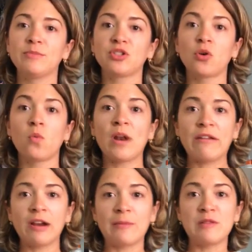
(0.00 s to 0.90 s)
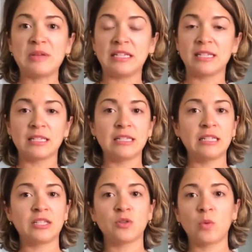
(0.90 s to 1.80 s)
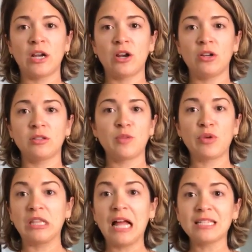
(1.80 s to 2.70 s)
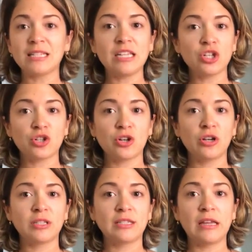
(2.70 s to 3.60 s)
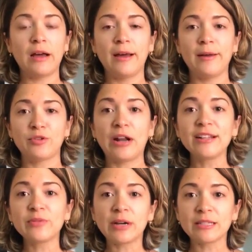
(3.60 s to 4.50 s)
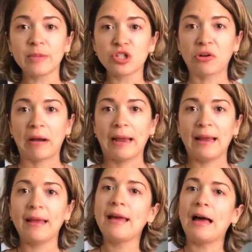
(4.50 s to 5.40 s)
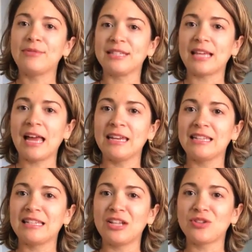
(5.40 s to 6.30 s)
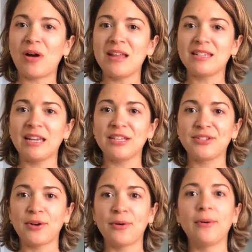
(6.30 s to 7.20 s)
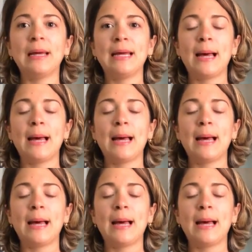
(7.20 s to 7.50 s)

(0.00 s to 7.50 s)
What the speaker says: So what I recommend basically is to bring lots of t-shirts, try not to wear as much gray. I'm inside and it's not so hot today, so